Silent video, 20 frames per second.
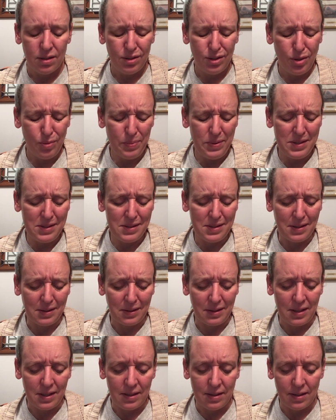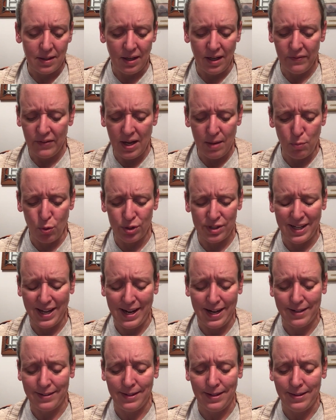Don't be silly. I've got more
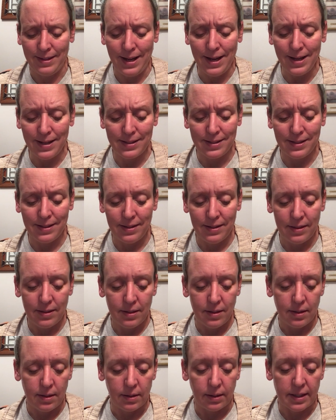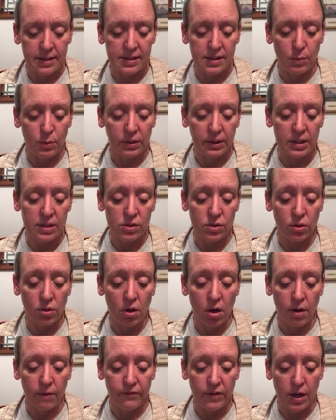tact than that. Lexi released
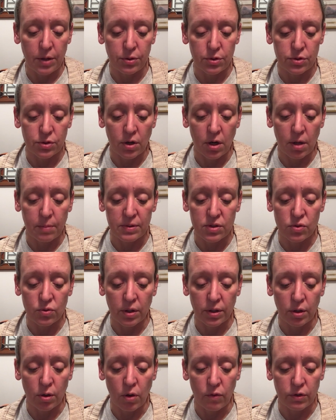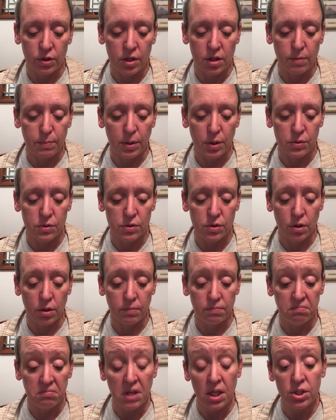her father's arm and strutted over to the poster,
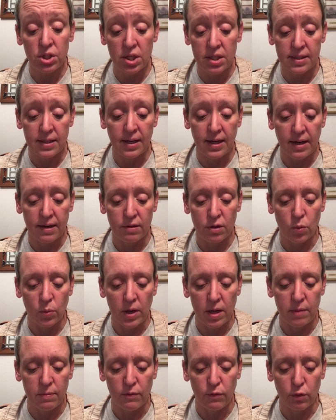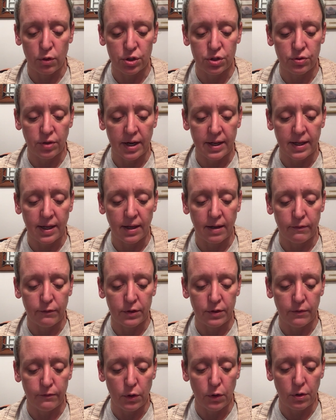nudging Zen out of the way before striking
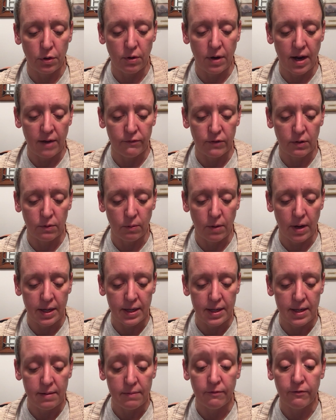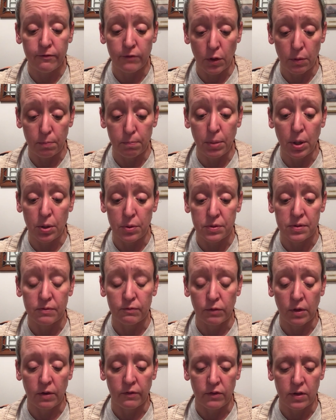a photographic ready pose in
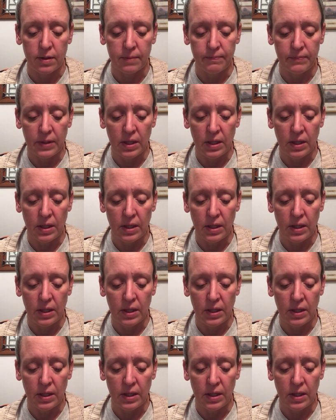front of it.